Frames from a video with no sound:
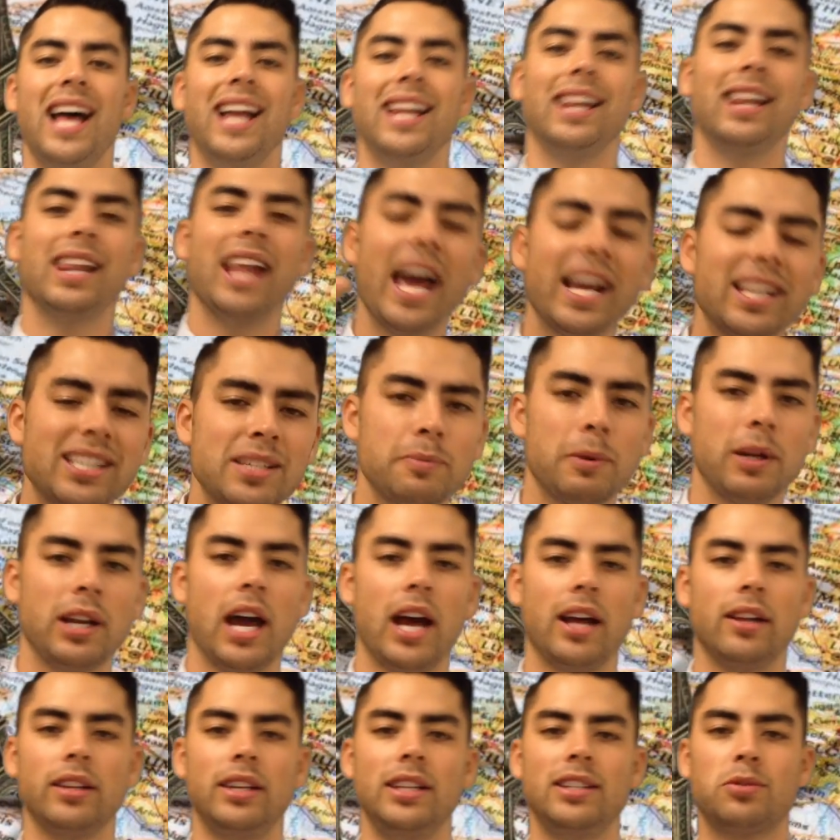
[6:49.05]
Last but
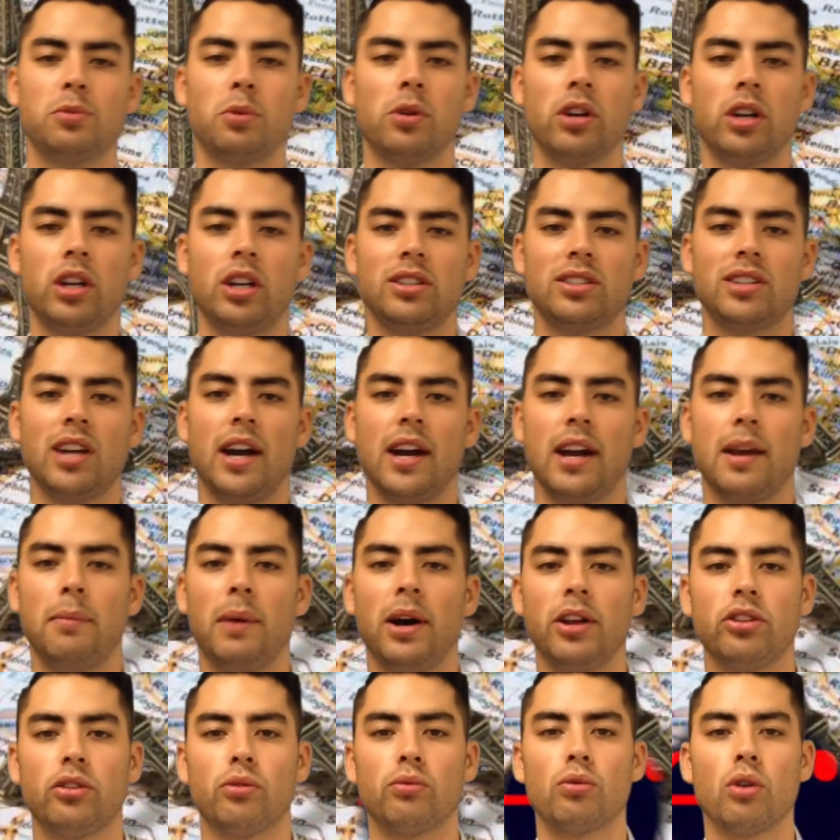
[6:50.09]
not least, we're going to talk
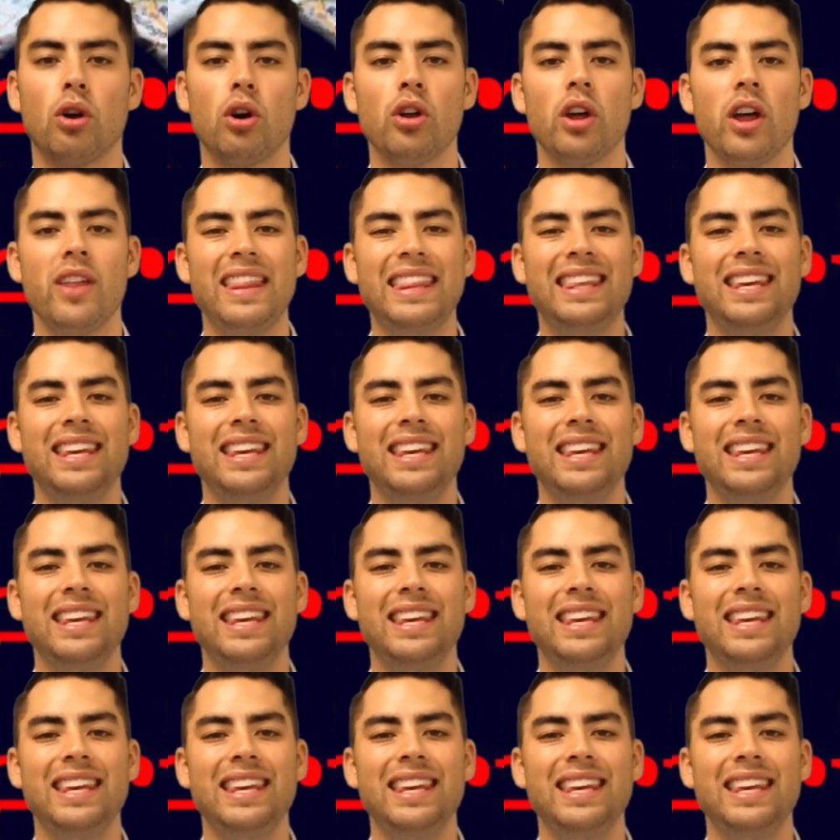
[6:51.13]
about the role